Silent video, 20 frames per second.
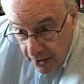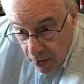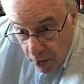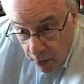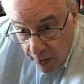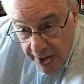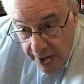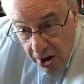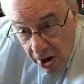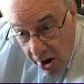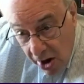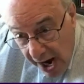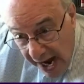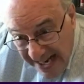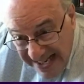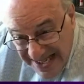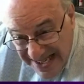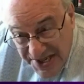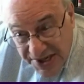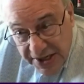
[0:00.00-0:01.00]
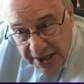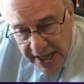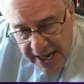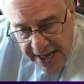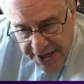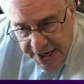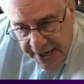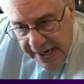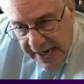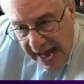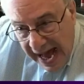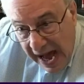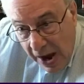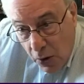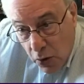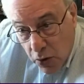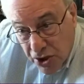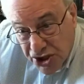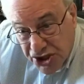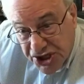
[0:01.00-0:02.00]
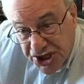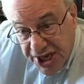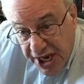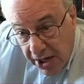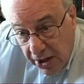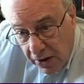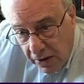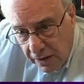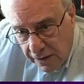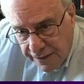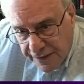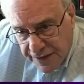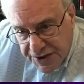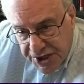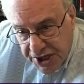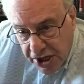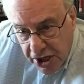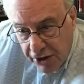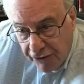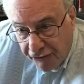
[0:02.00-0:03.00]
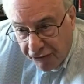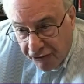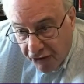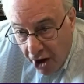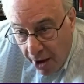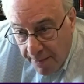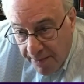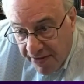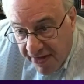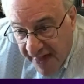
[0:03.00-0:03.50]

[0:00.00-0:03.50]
We are isolating ourselves from